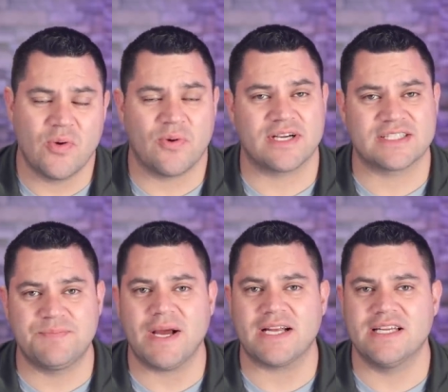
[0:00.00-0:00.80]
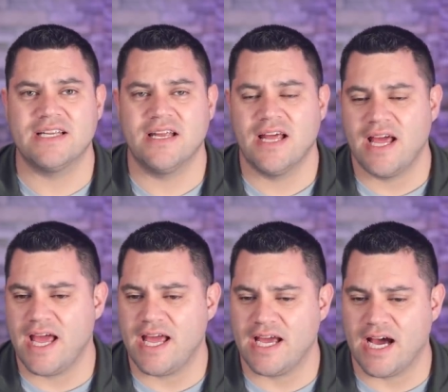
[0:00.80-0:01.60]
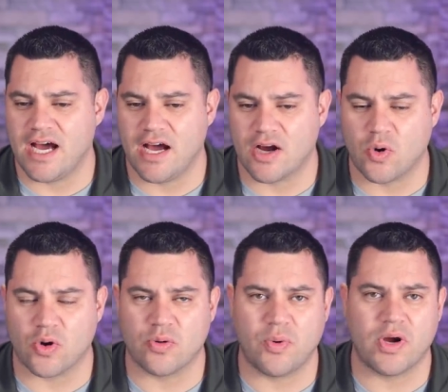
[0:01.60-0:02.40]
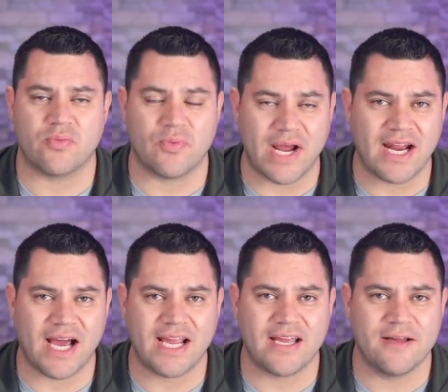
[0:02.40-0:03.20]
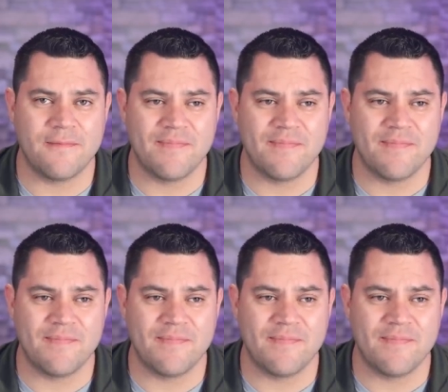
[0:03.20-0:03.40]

We're expecting a, uh, a quarter point rate hike.